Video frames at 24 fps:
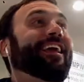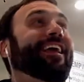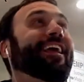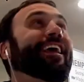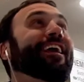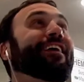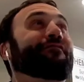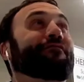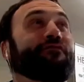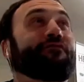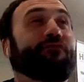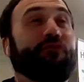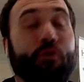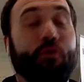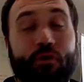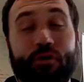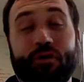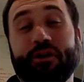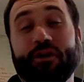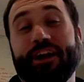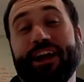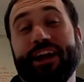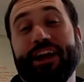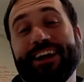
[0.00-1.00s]
in
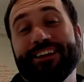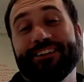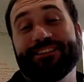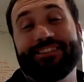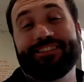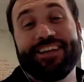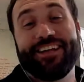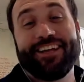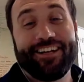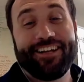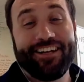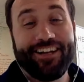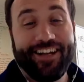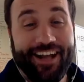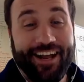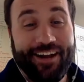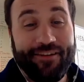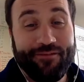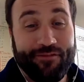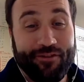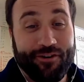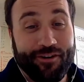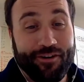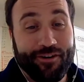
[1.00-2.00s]
4 days in
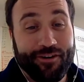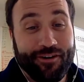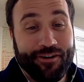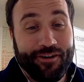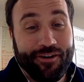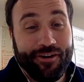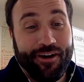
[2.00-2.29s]
Denver.